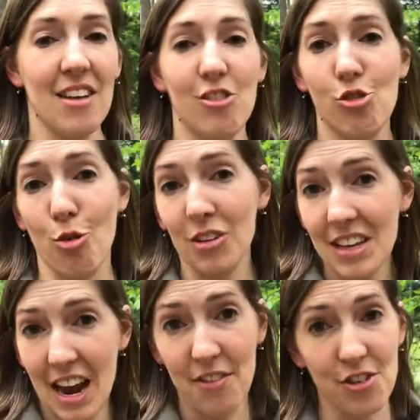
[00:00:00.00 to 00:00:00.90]

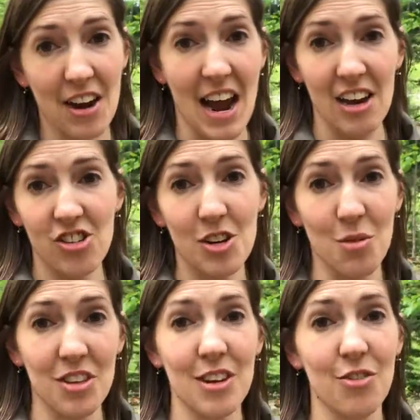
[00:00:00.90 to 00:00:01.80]
shortly after hatching
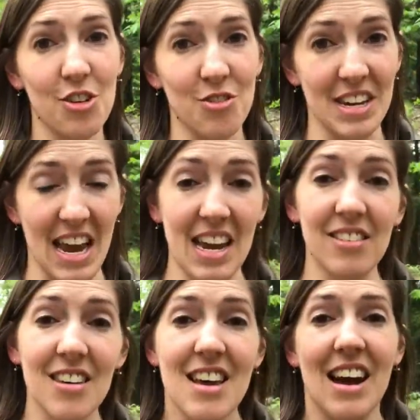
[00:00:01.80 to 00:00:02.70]
within a few days,